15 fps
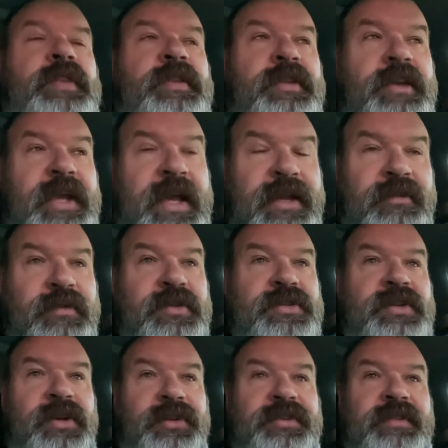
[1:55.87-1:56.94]
The end
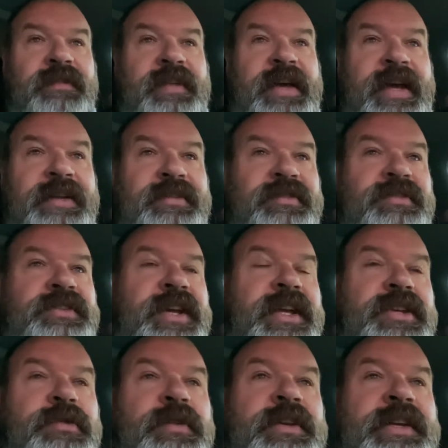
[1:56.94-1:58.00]
result of that
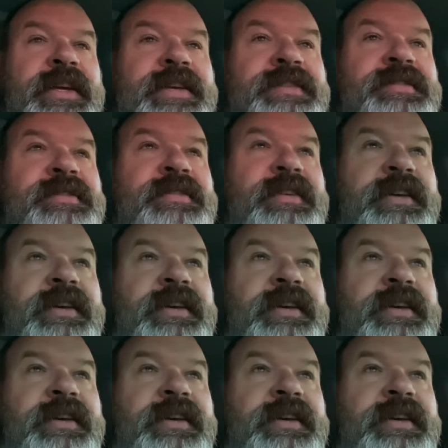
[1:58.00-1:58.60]
genuineness